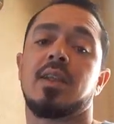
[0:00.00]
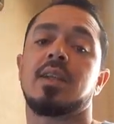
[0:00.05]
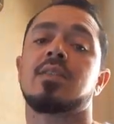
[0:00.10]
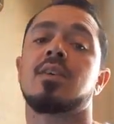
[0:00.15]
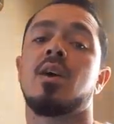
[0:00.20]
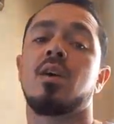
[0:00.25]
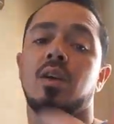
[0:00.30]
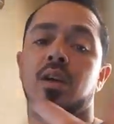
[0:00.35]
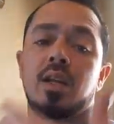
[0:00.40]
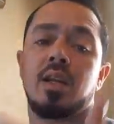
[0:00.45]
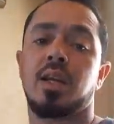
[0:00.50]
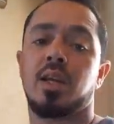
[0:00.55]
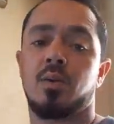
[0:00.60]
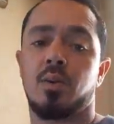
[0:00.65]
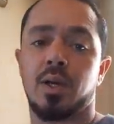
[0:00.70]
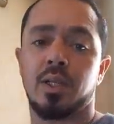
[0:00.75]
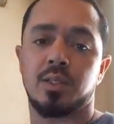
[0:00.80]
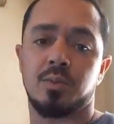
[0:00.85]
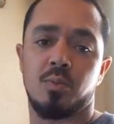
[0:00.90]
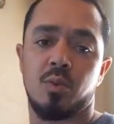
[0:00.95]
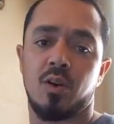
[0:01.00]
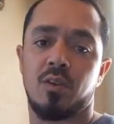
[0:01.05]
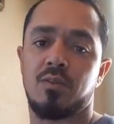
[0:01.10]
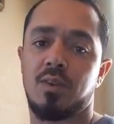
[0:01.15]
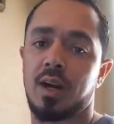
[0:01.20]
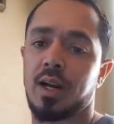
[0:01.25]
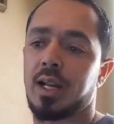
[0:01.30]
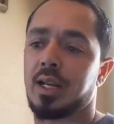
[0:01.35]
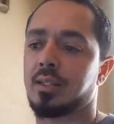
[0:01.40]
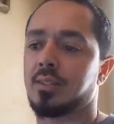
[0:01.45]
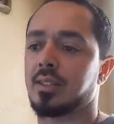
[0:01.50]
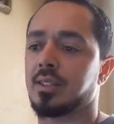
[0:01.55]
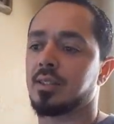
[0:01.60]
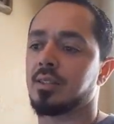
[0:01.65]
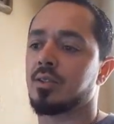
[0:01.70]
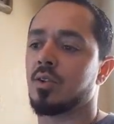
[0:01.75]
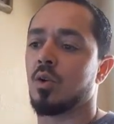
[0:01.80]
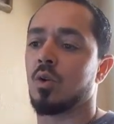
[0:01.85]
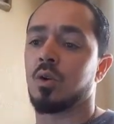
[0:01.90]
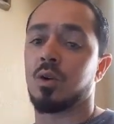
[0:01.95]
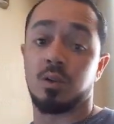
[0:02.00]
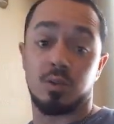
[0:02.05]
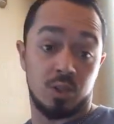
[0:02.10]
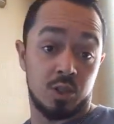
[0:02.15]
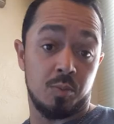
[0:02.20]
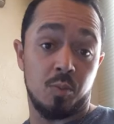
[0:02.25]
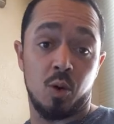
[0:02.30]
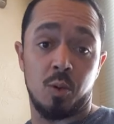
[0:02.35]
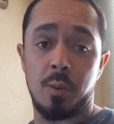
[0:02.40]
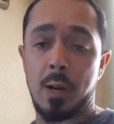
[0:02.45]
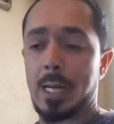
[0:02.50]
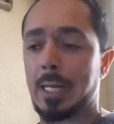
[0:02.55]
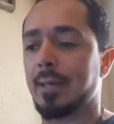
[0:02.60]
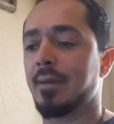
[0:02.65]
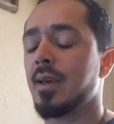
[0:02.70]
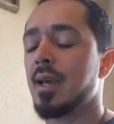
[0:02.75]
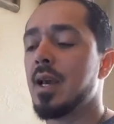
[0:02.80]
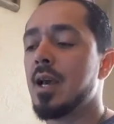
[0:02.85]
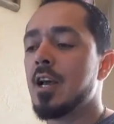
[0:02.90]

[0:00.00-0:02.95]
That's all going to equate to more financing, so or to more money.